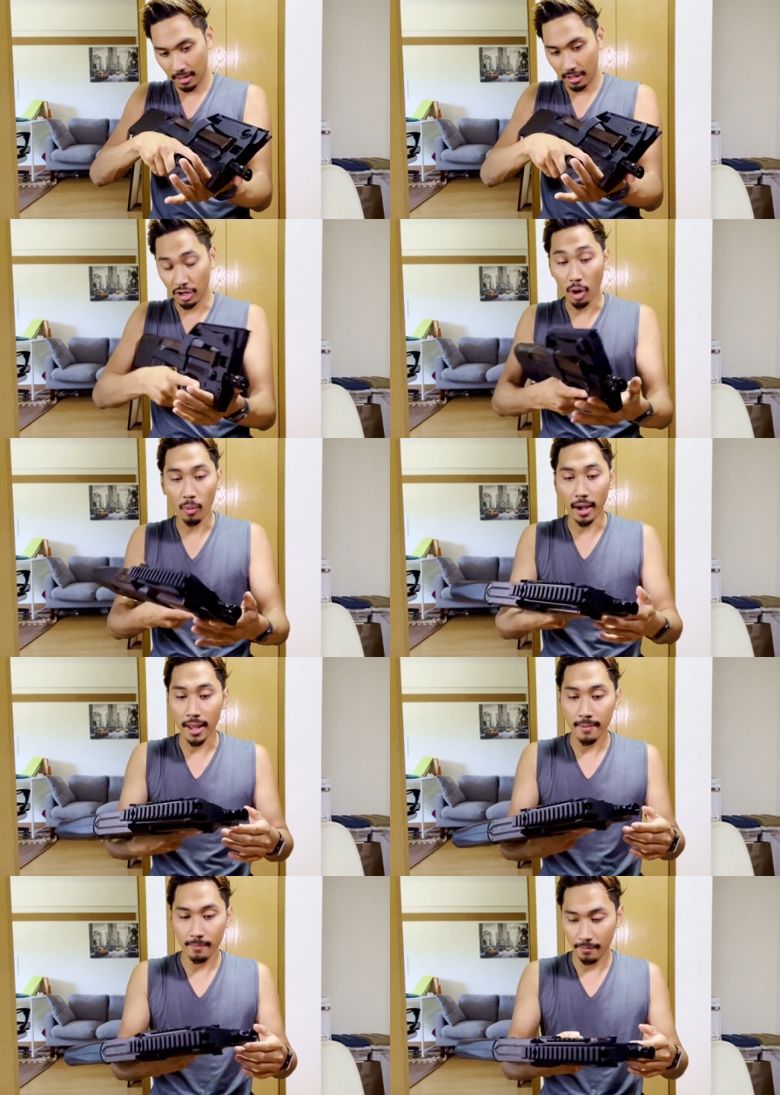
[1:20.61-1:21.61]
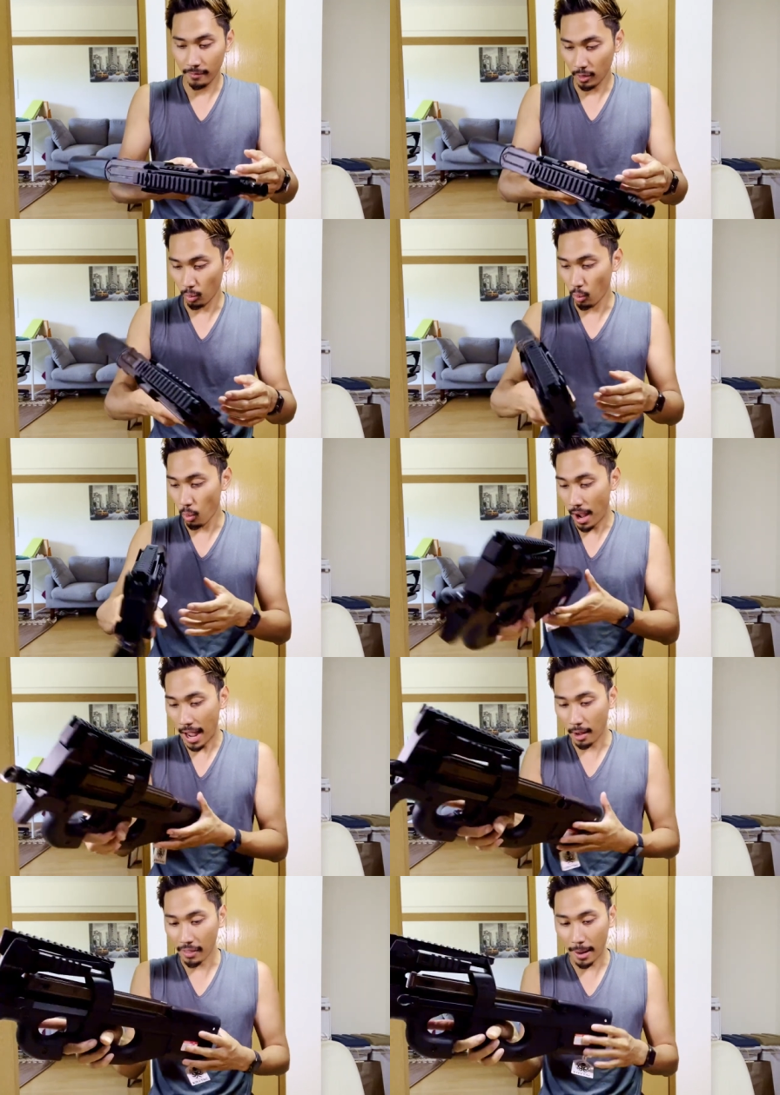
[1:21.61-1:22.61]
You know what?
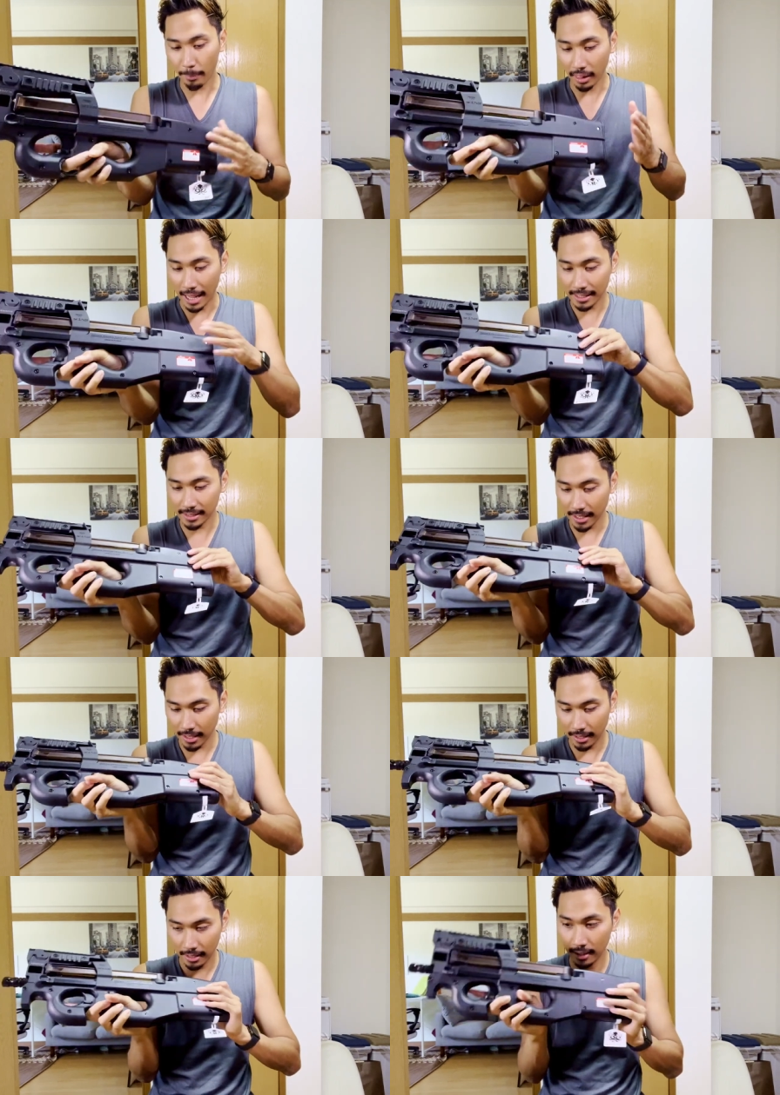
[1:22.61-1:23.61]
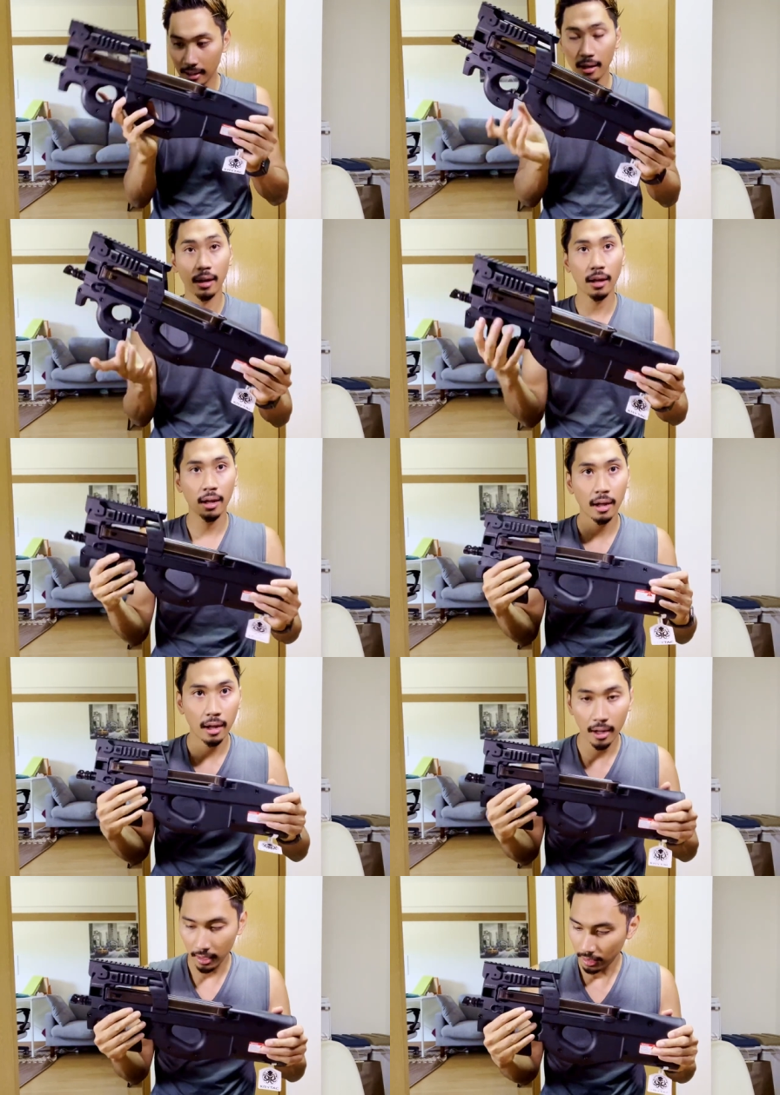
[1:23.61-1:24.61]
Wow, that plastic
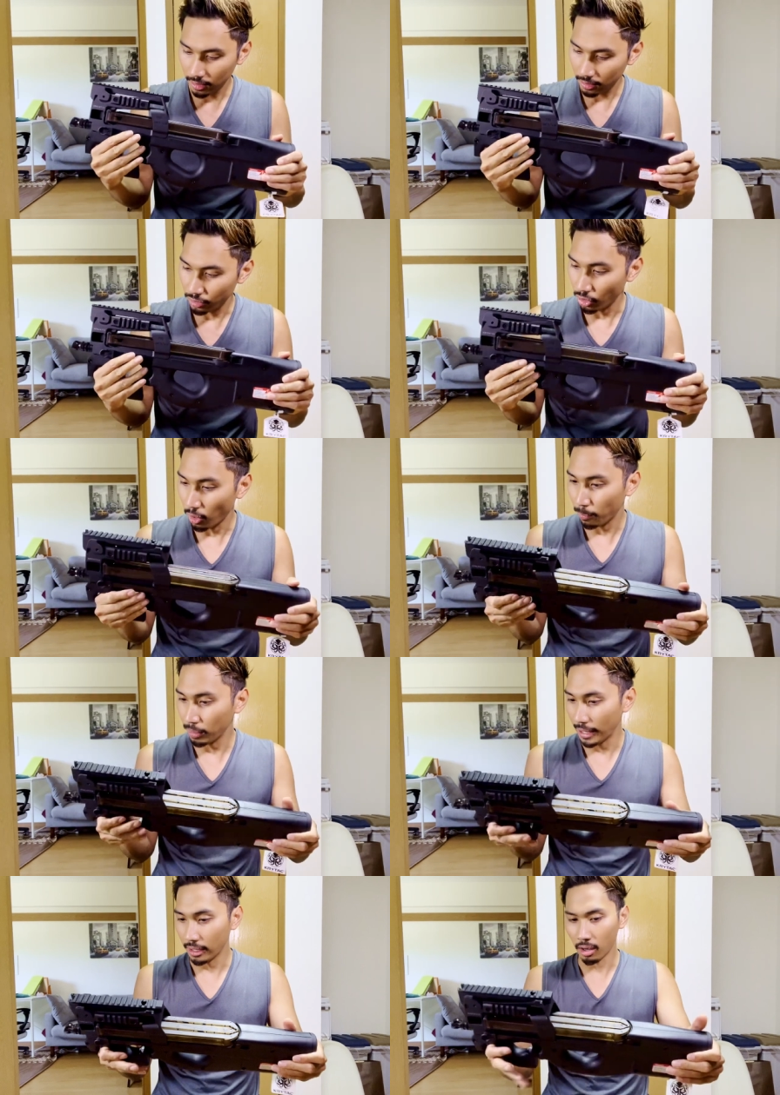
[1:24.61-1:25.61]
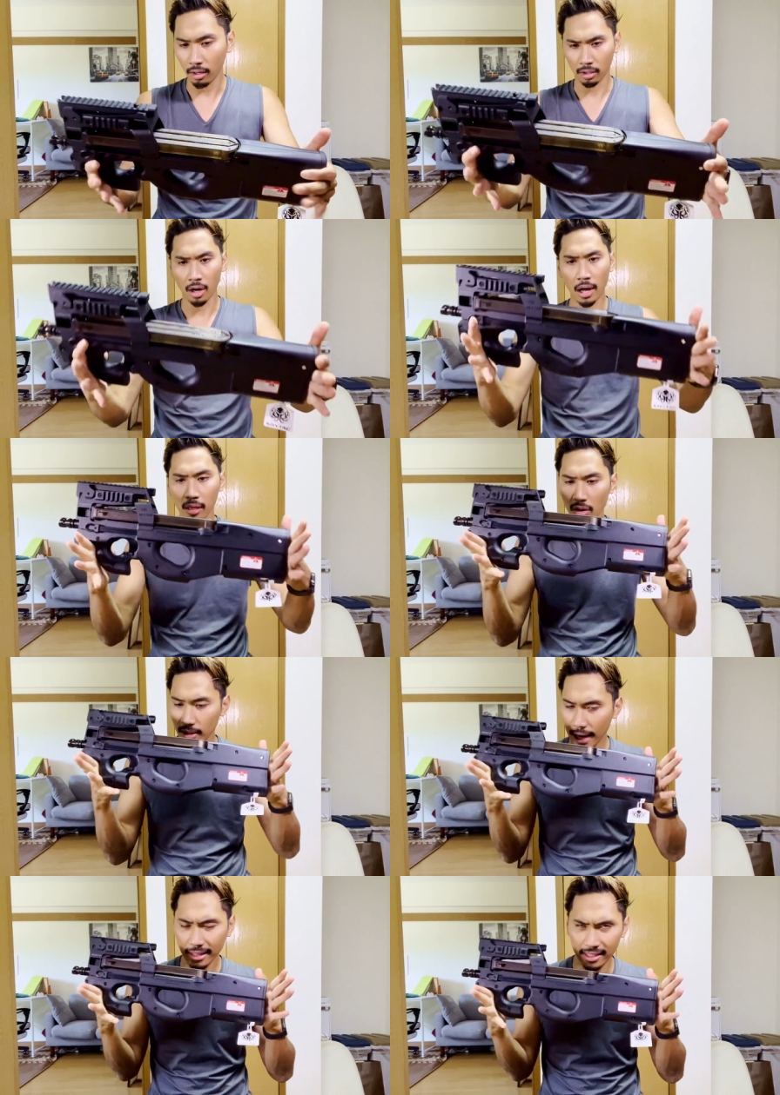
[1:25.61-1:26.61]
no play at all. God,
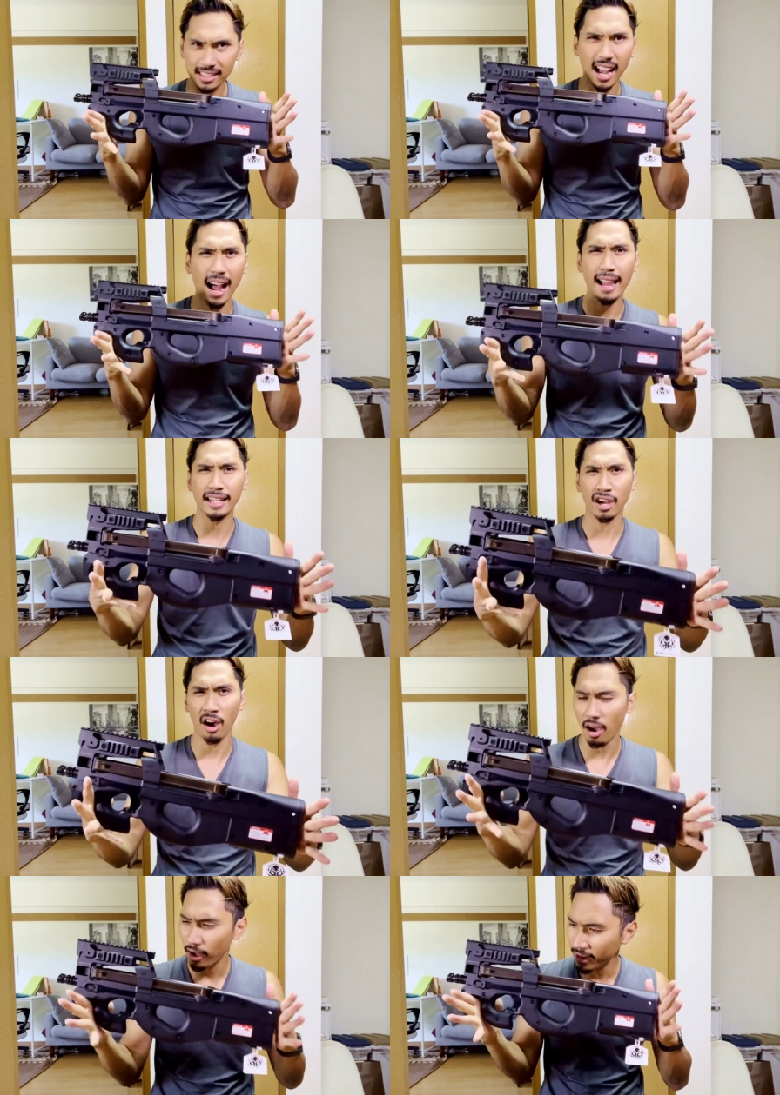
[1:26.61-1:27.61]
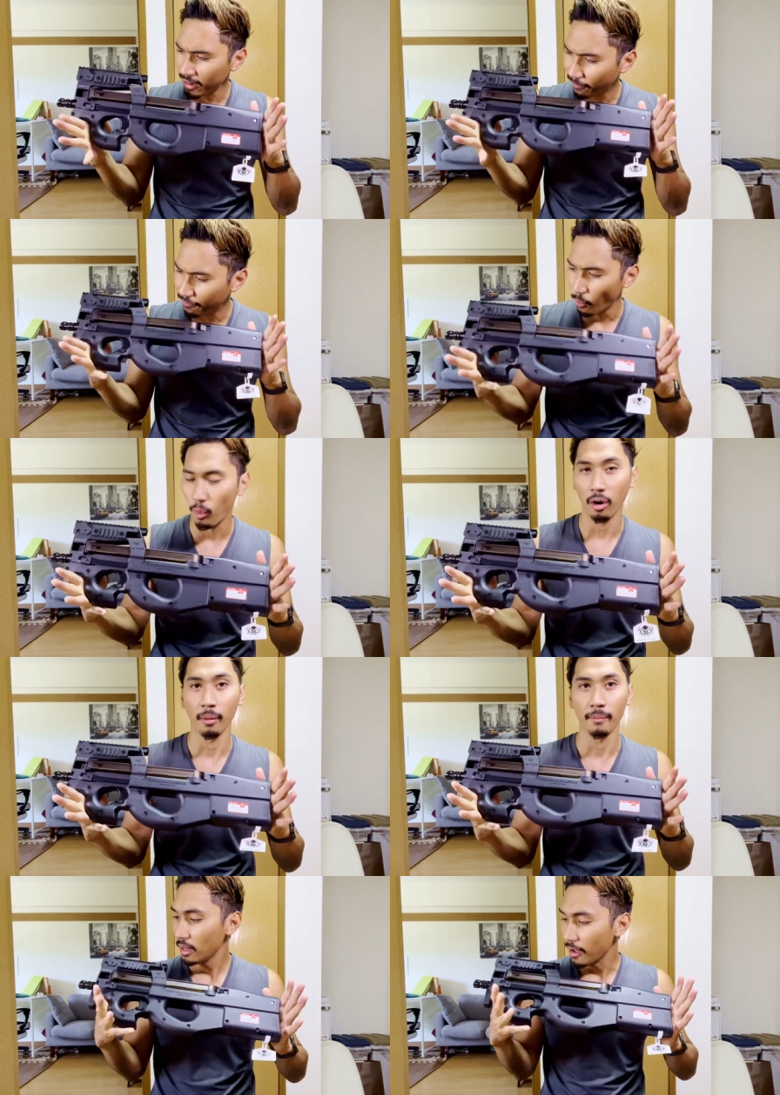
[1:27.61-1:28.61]
look at this iconic
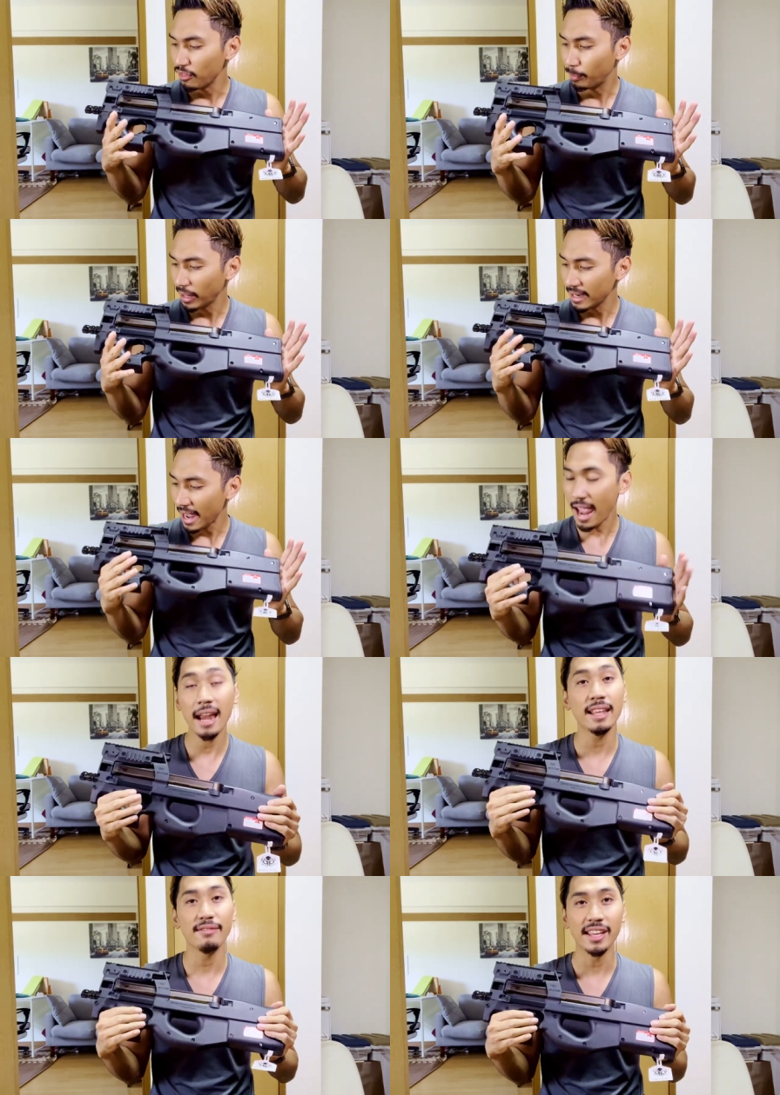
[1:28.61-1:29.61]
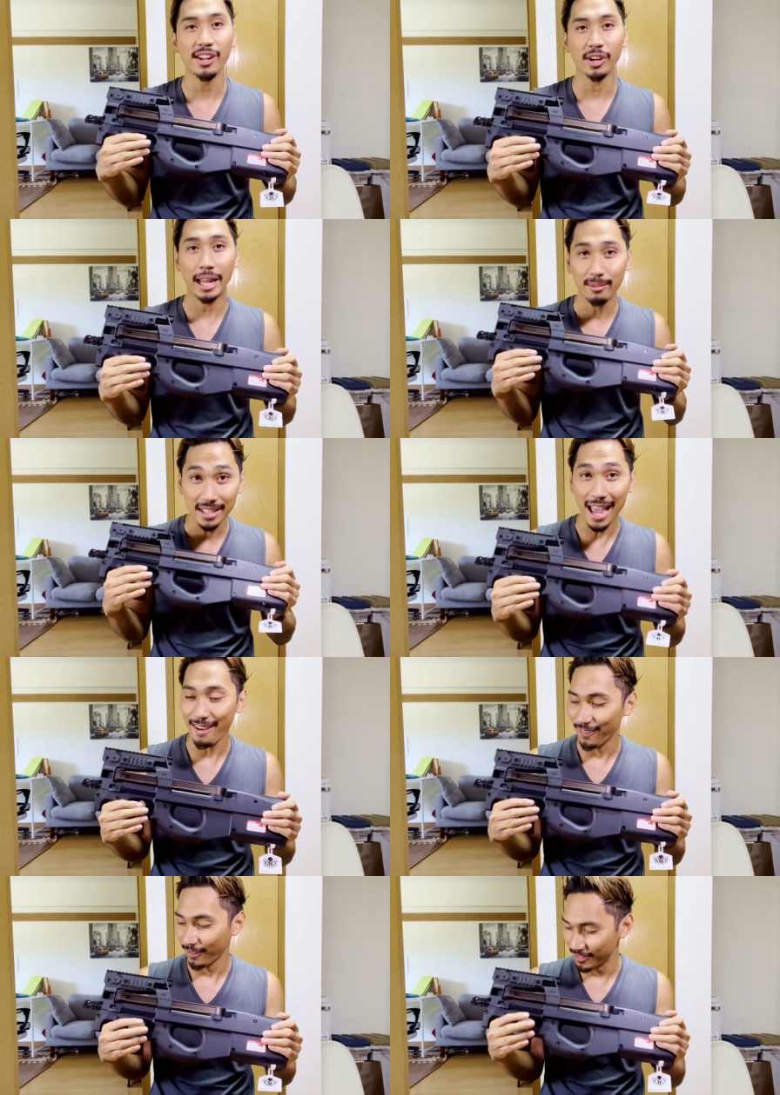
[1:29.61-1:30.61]
form. If you played any video games
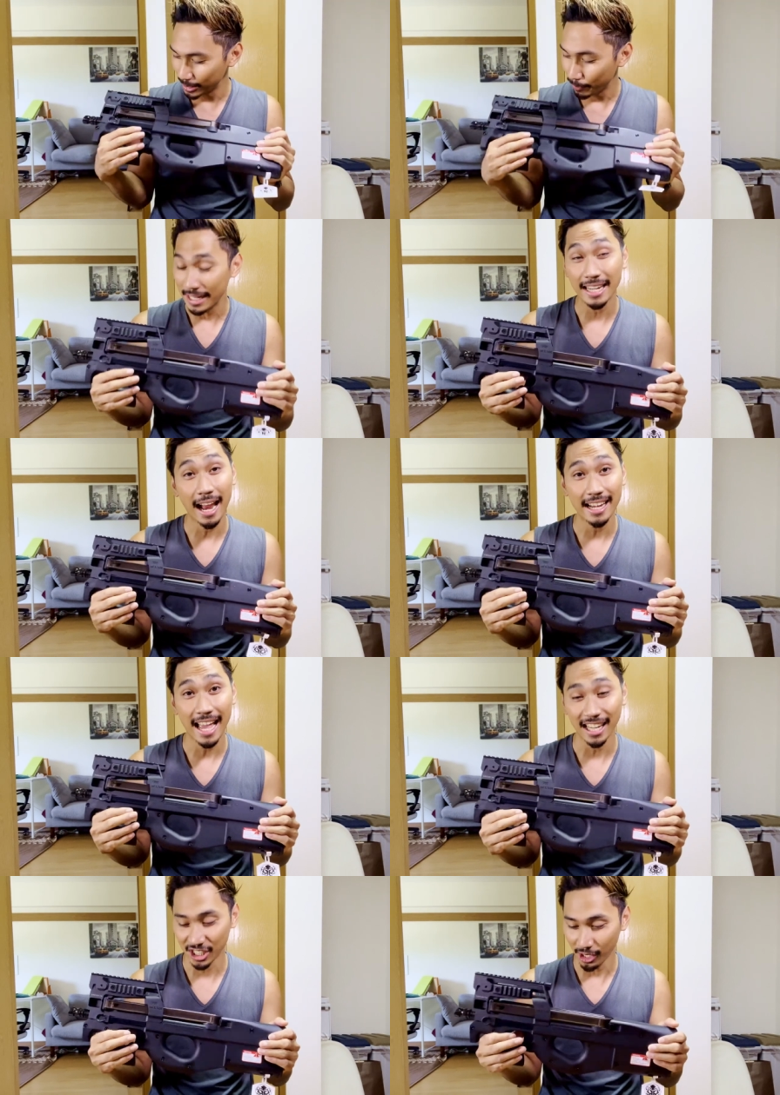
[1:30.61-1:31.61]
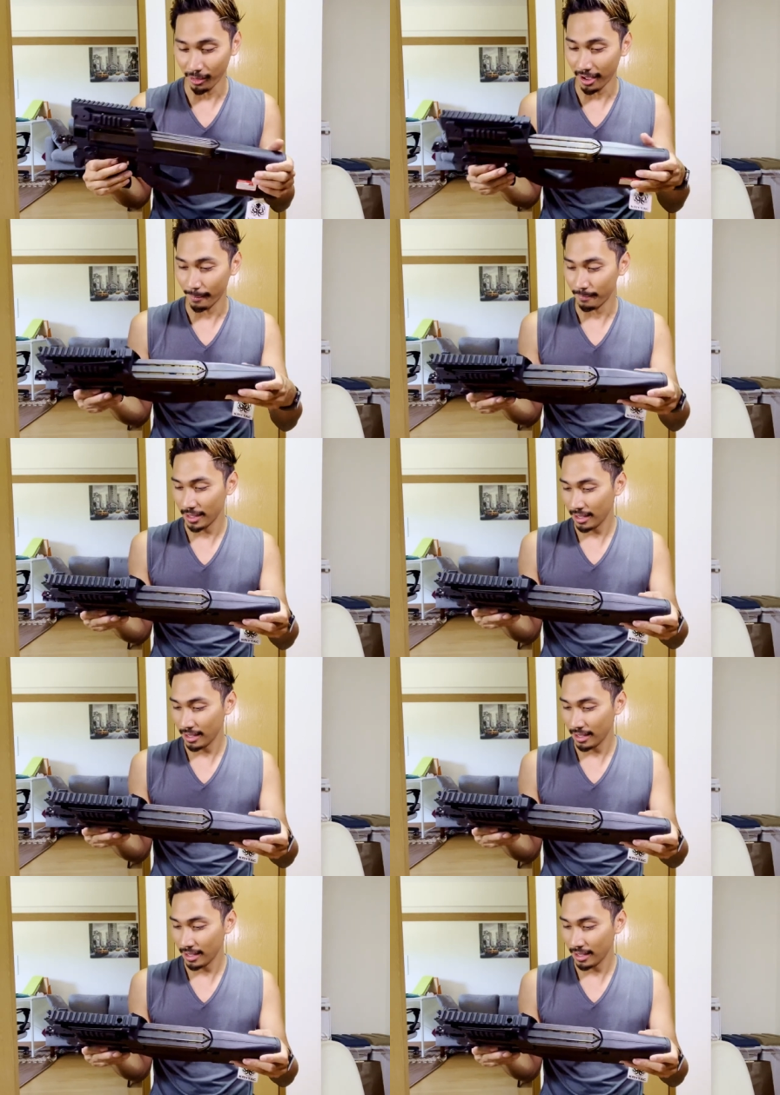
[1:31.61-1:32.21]
ever, this P90 has shown up.